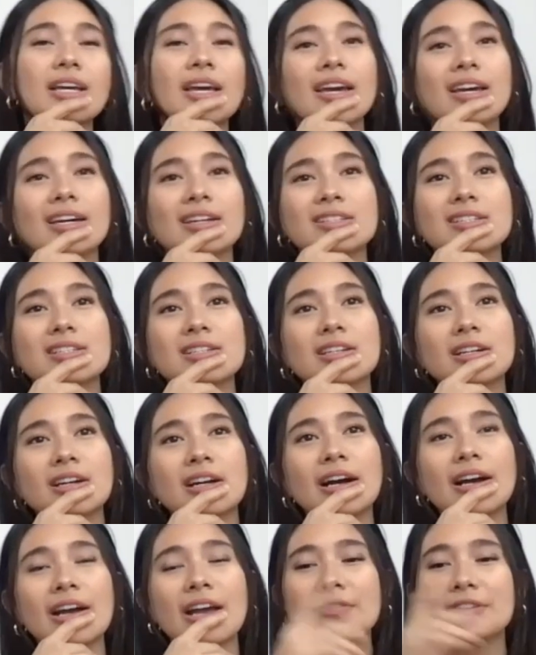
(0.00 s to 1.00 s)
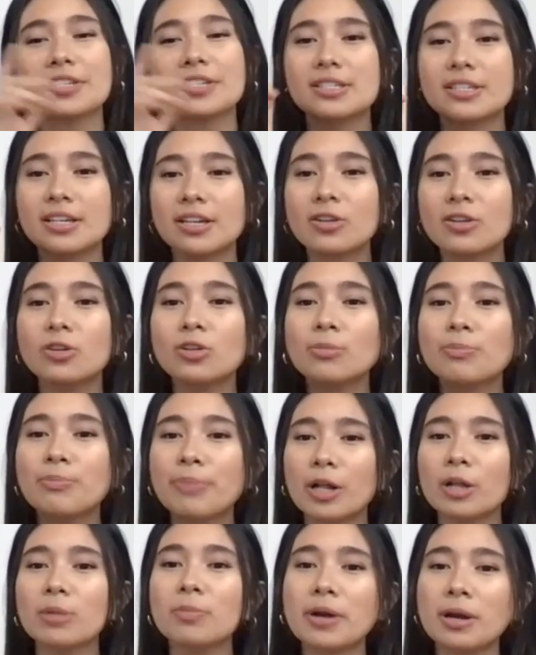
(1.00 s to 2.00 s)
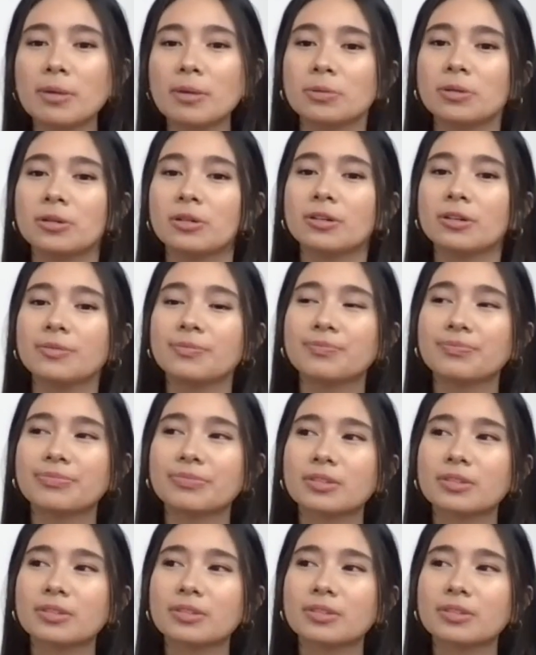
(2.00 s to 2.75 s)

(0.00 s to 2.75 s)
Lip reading: And I have a single bell pepper